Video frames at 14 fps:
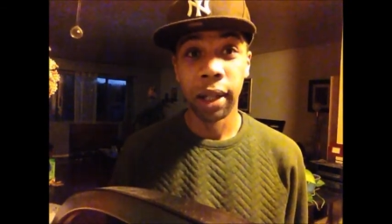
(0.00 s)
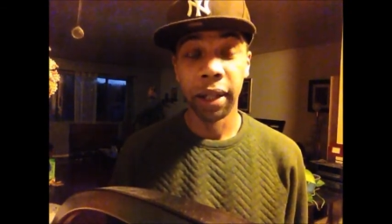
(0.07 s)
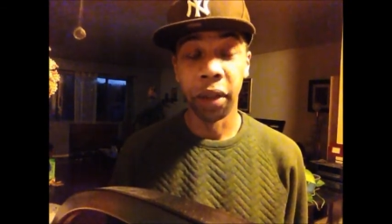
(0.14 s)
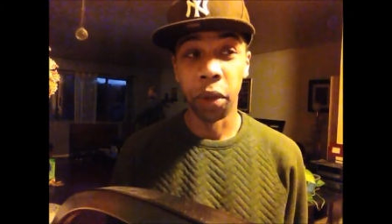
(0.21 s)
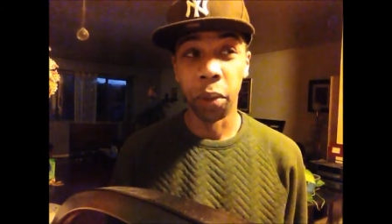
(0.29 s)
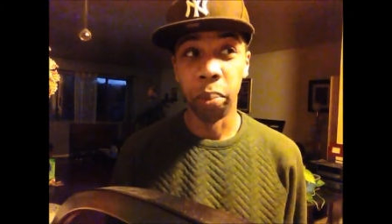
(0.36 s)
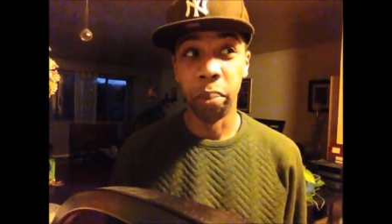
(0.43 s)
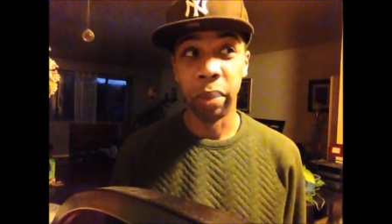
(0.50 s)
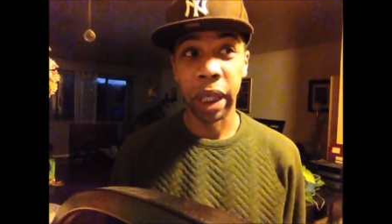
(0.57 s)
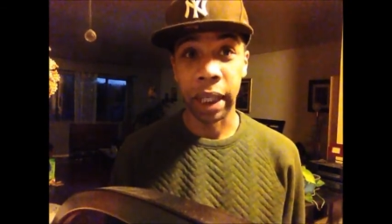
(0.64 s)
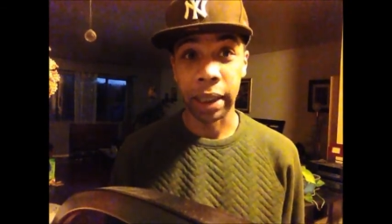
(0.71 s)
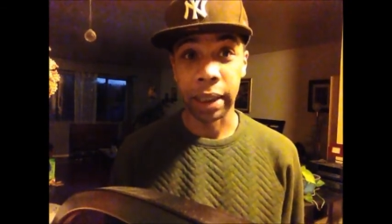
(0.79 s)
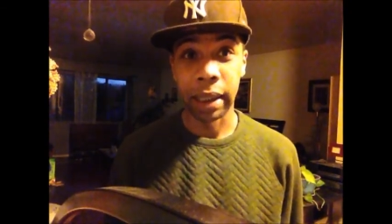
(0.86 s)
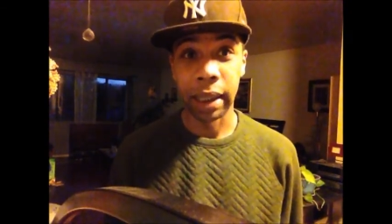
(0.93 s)
little
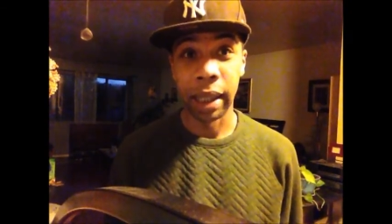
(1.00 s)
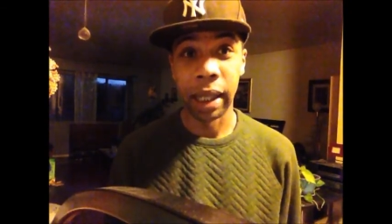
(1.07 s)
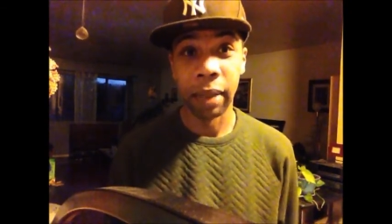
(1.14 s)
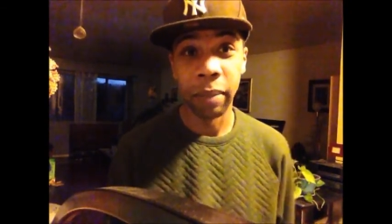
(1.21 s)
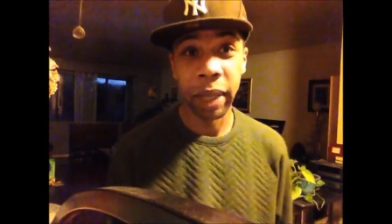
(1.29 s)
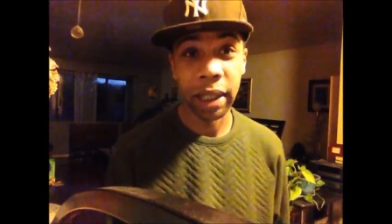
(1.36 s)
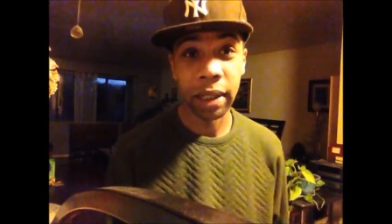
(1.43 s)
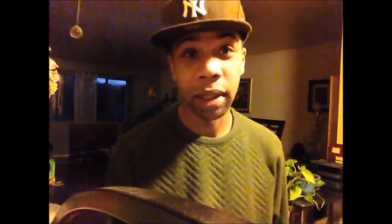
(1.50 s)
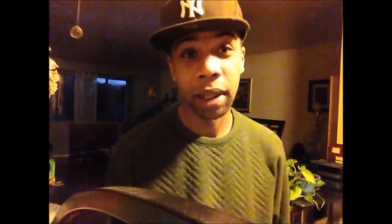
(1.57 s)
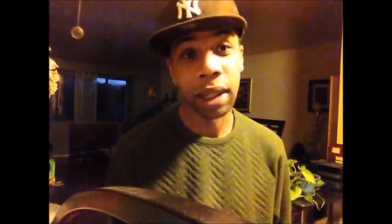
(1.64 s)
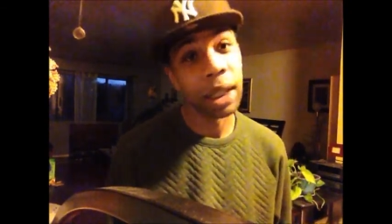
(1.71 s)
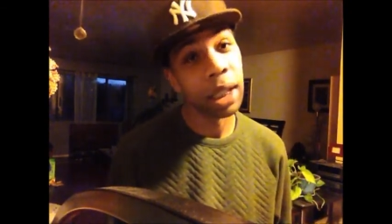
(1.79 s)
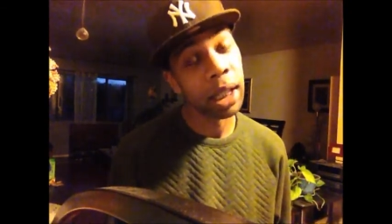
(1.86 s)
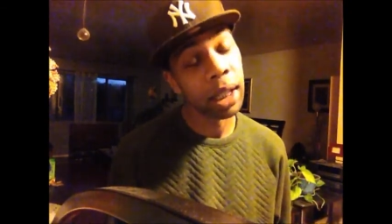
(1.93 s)
bit.
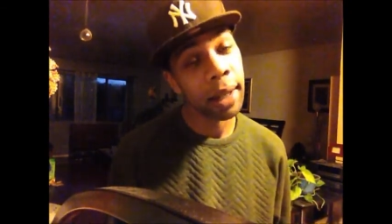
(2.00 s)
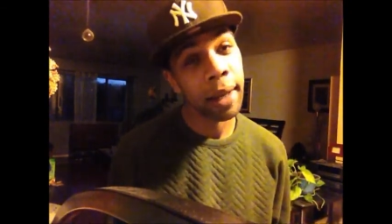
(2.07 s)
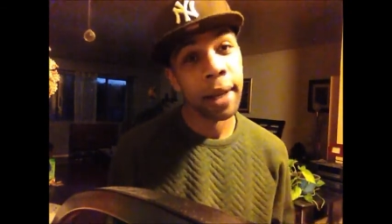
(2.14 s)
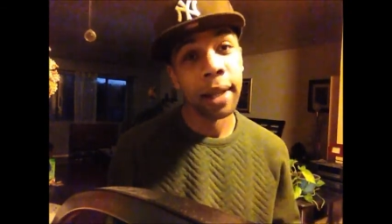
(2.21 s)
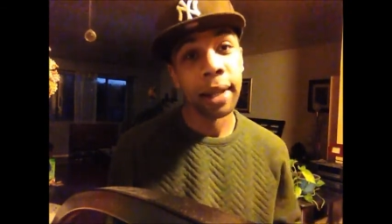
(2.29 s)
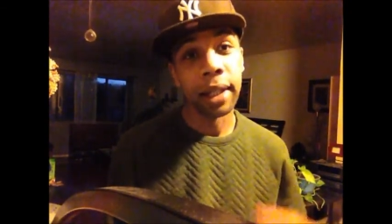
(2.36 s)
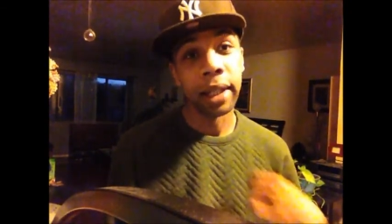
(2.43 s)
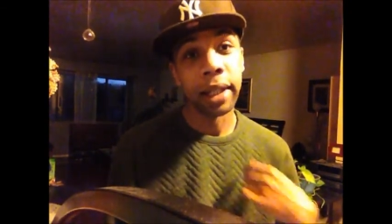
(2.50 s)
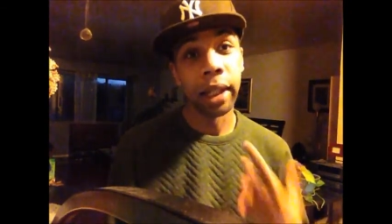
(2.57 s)
Basically, the